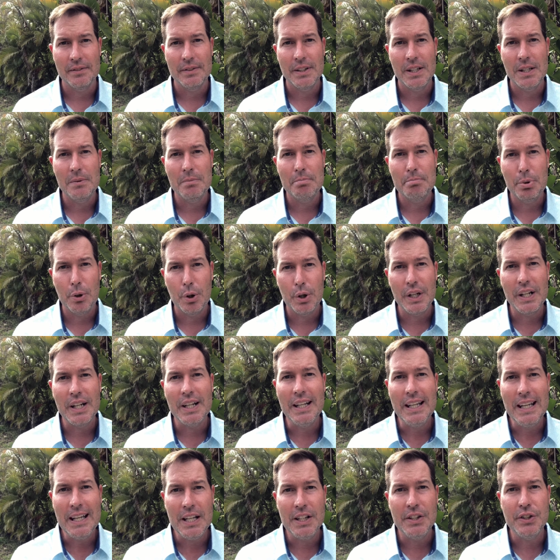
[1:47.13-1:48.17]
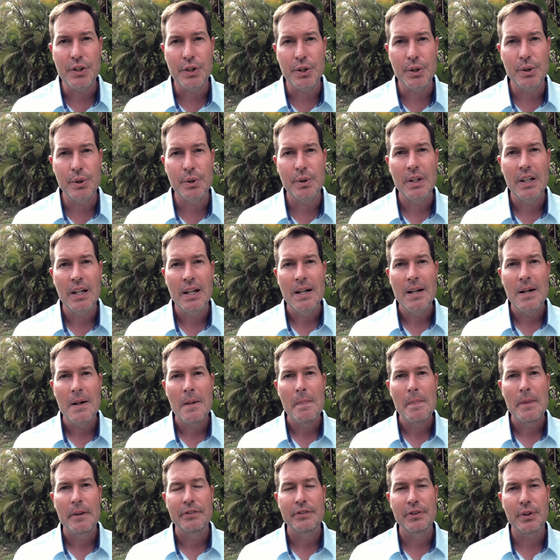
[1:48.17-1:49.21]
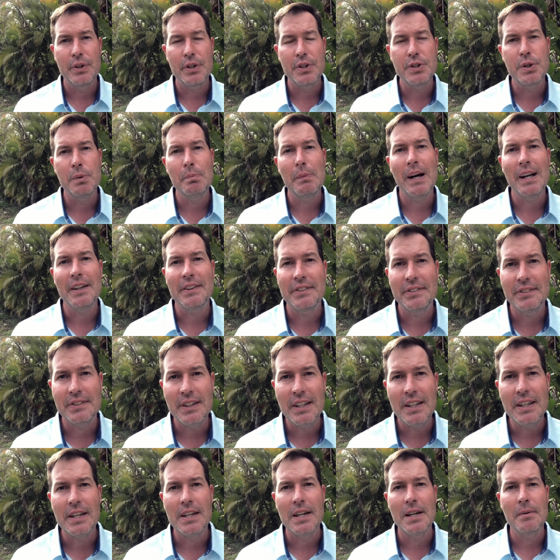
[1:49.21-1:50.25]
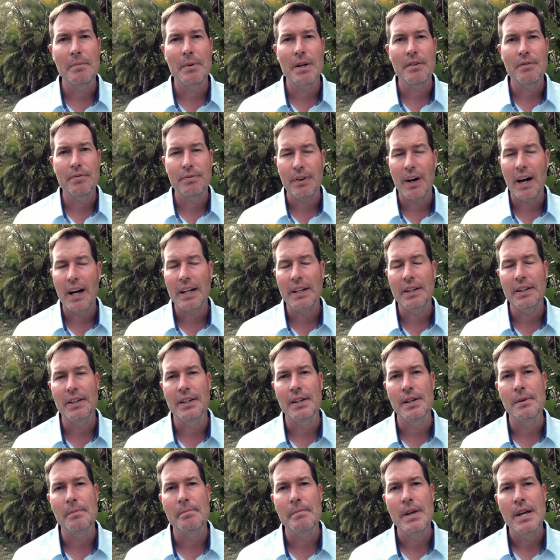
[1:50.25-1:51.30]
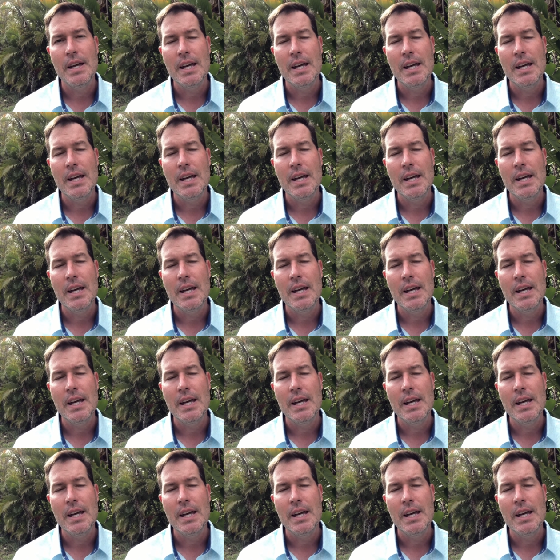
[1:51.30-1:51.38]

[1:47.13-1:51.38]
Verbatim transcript: He put it in you so that you might see Him and find Him